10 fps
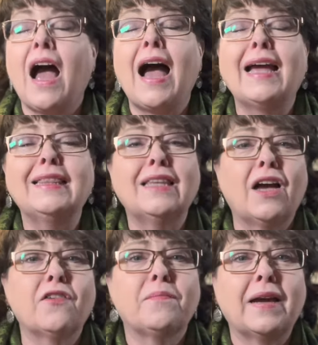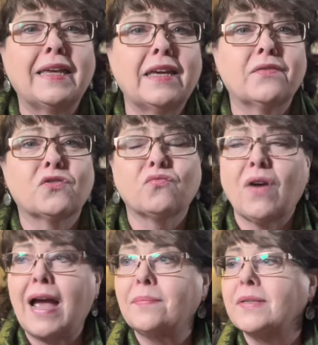I love my gifts
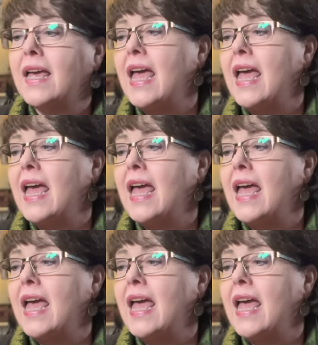wrapped.